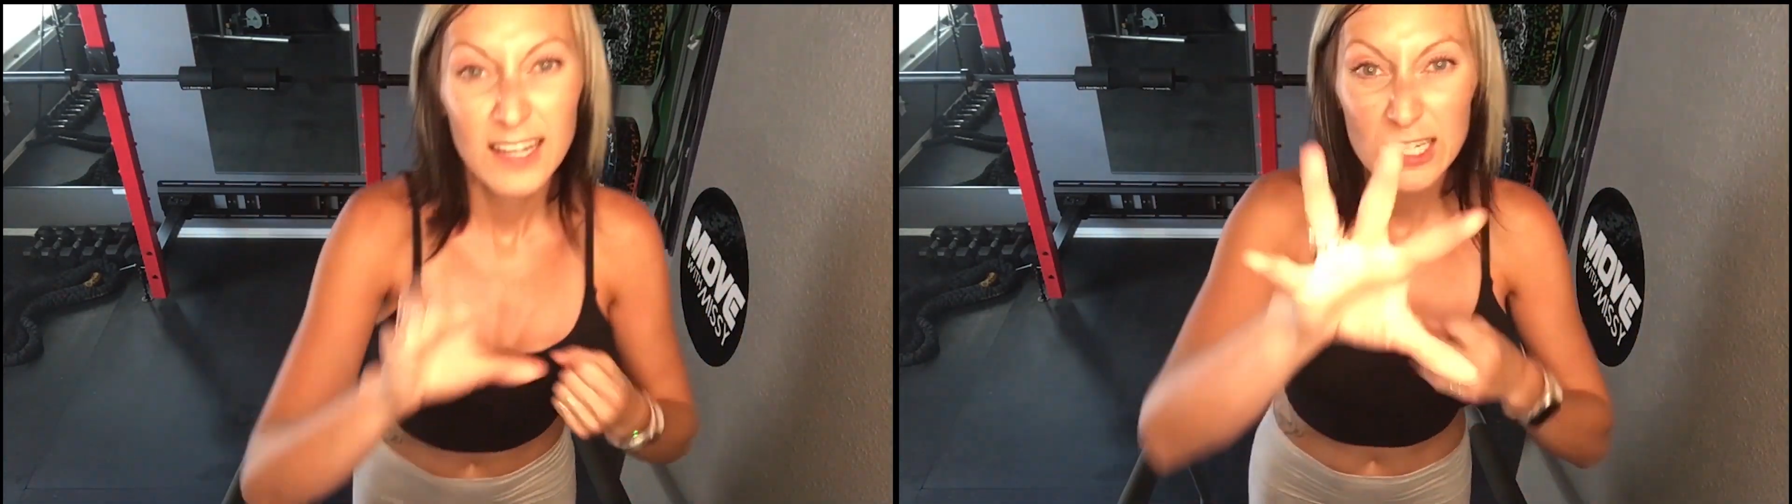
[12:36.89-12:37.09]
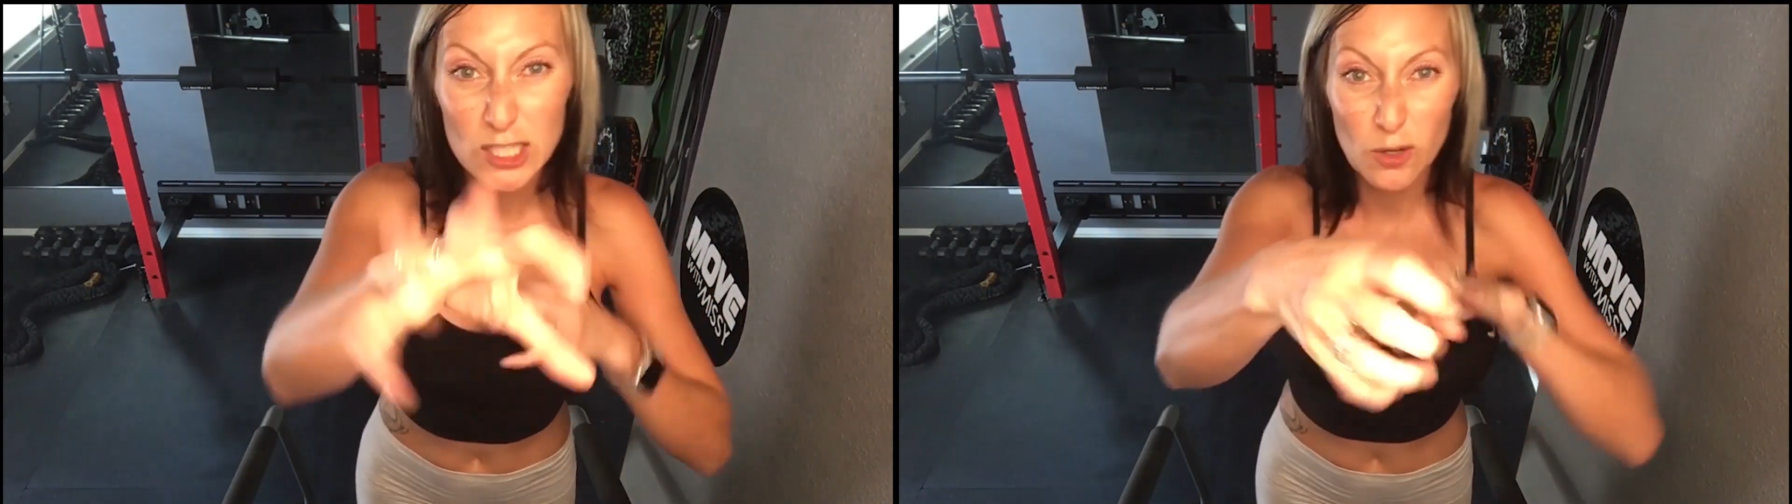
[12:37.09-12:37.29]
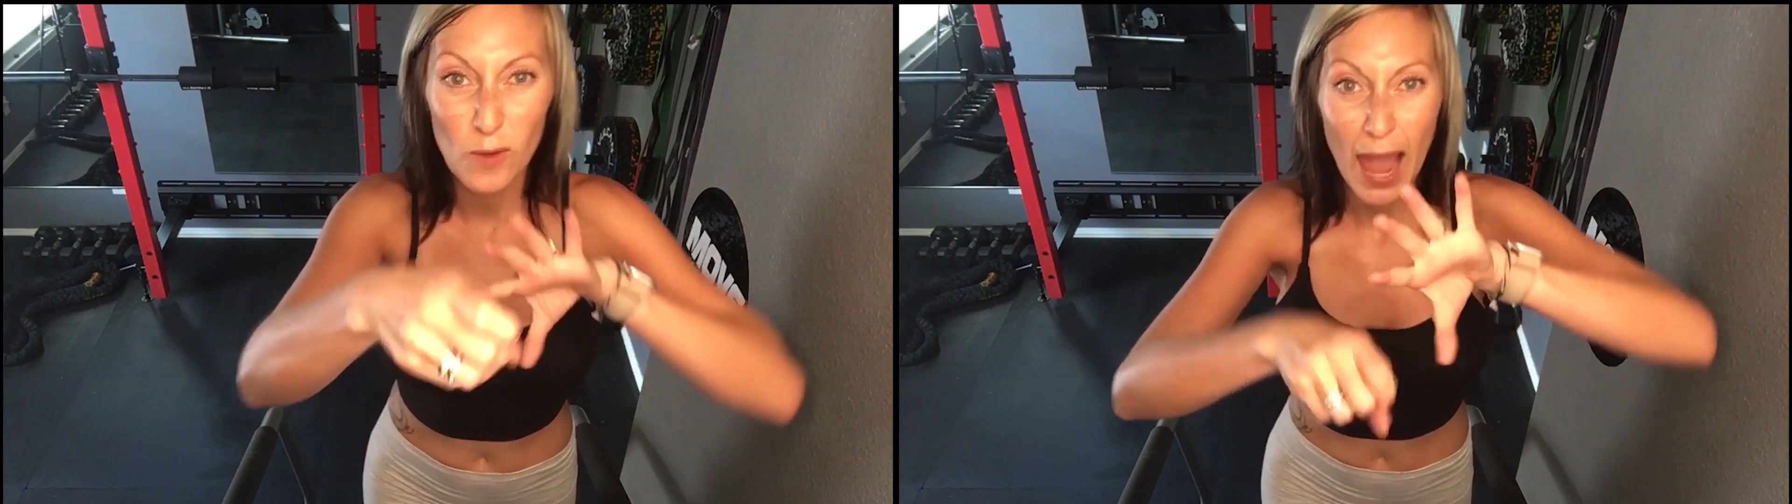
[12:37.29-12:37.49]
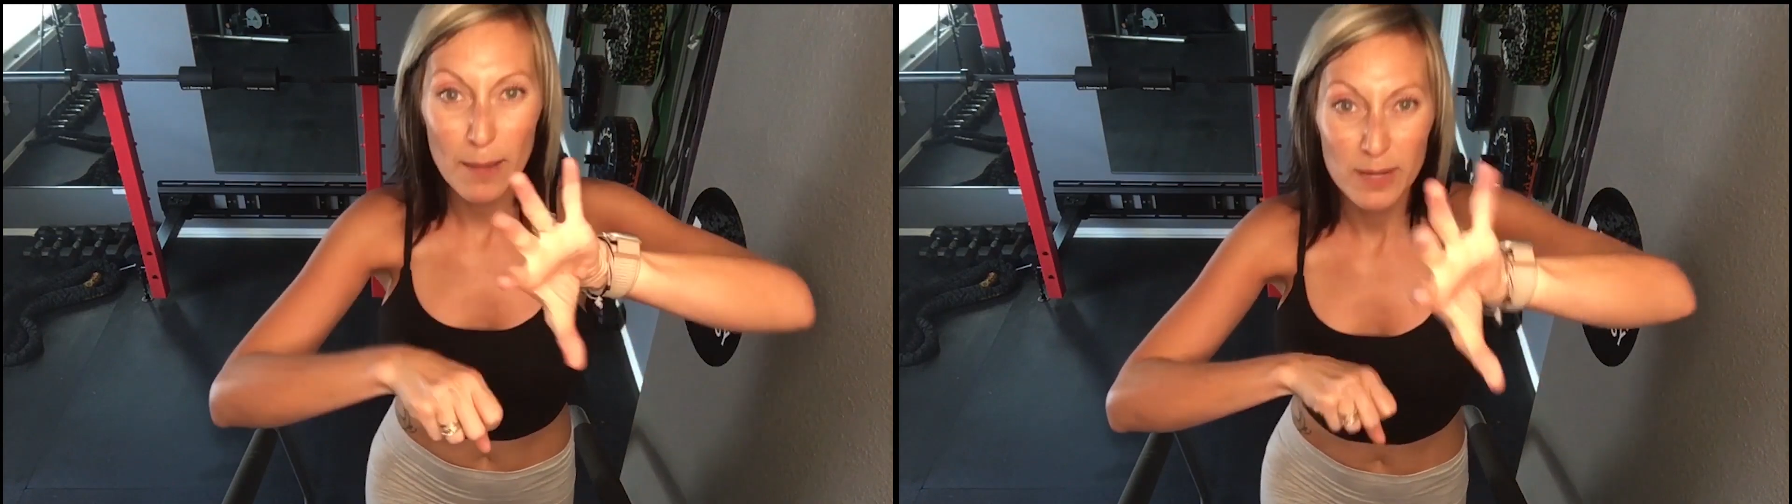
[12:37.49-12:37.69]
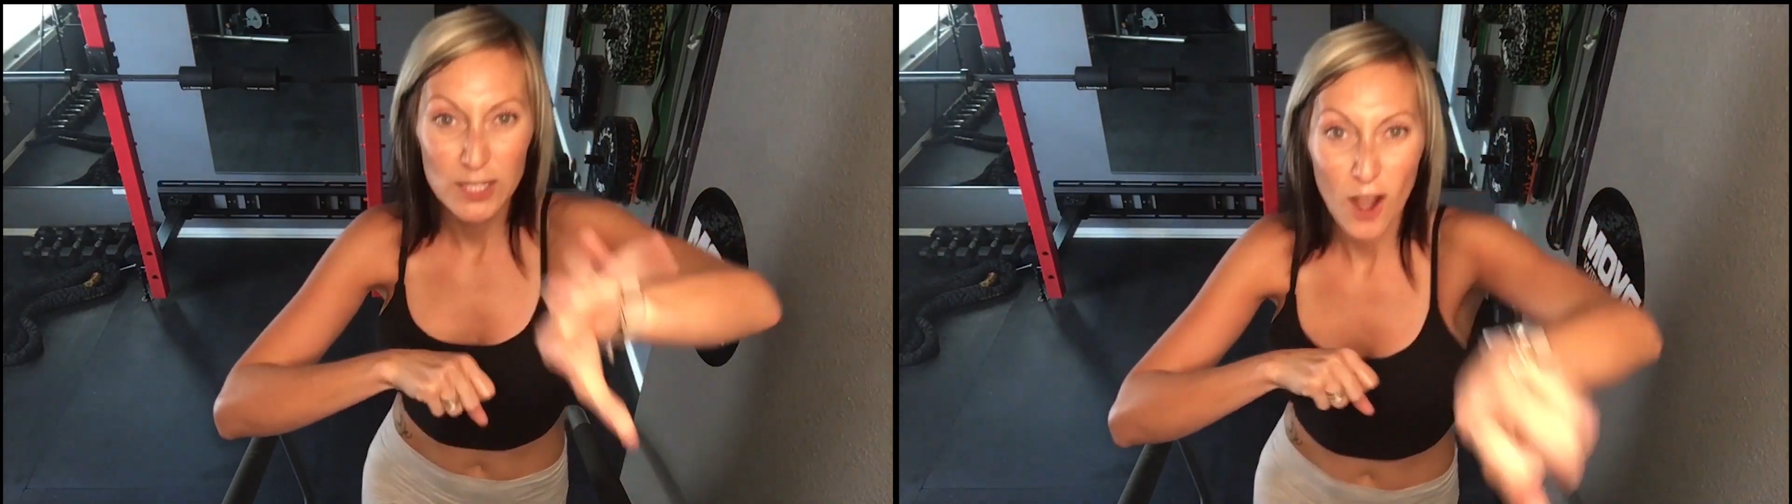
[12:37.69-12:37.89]
Just
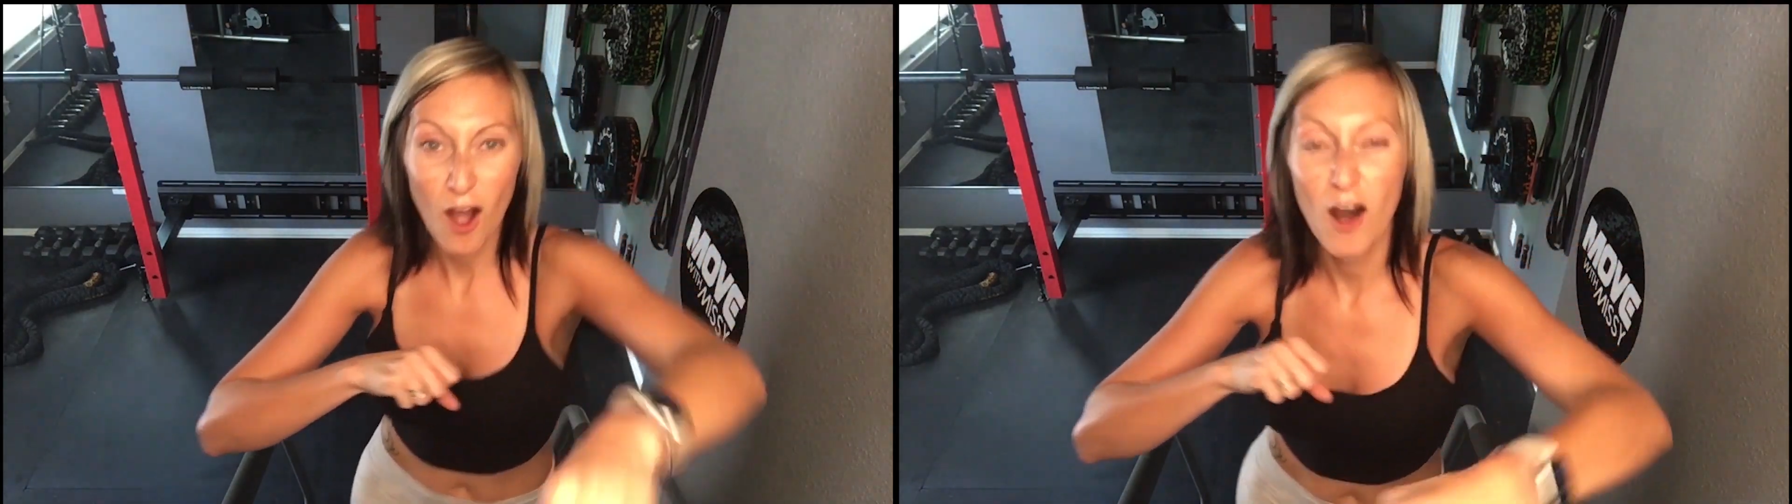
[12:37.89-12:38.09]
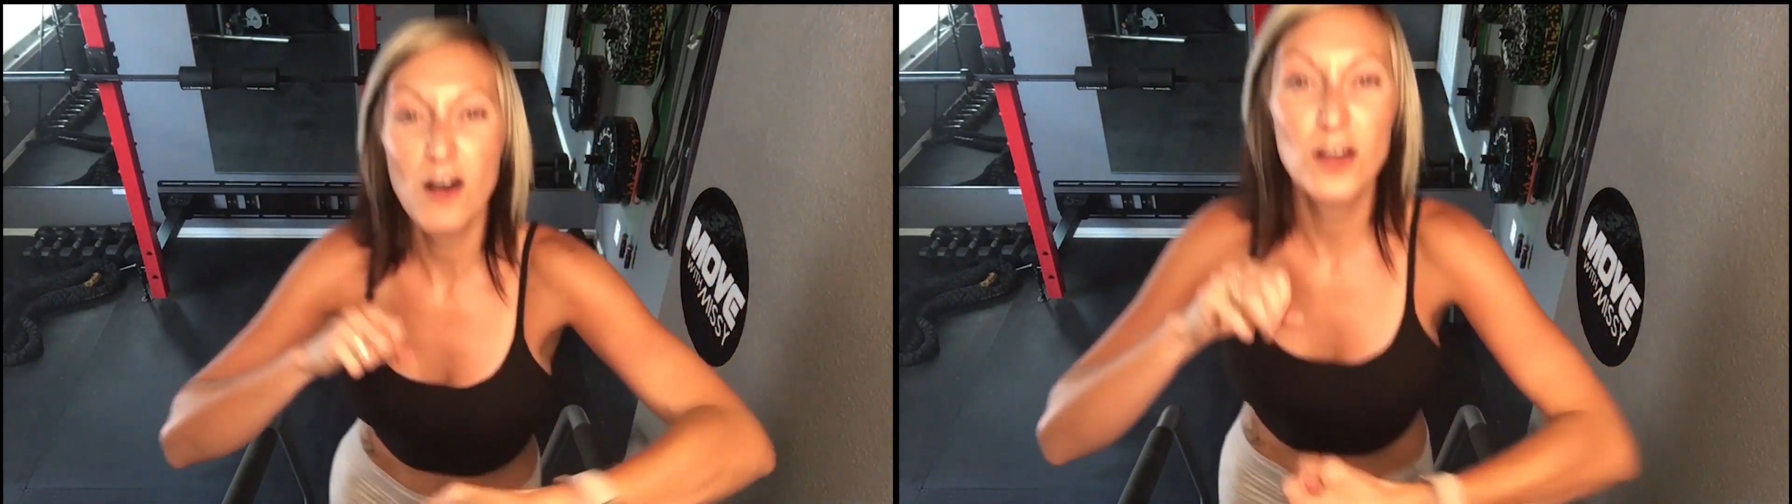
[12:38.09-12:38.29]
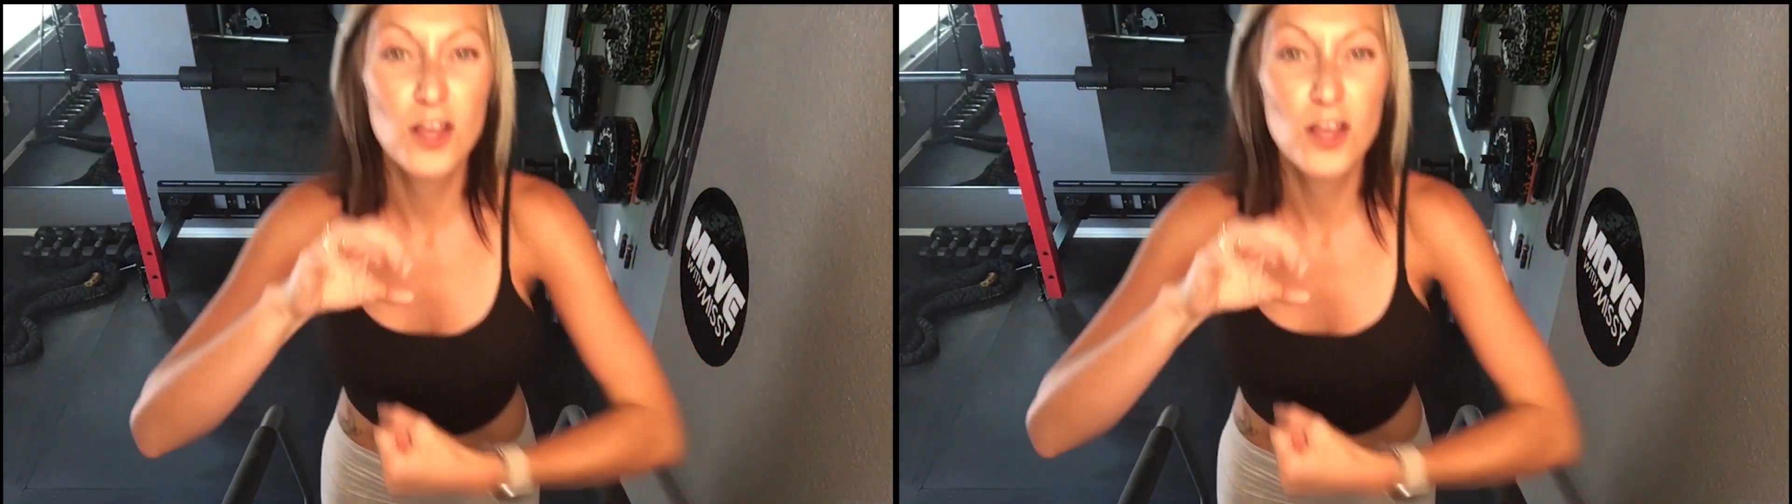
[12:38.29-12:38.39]
grabbing y'all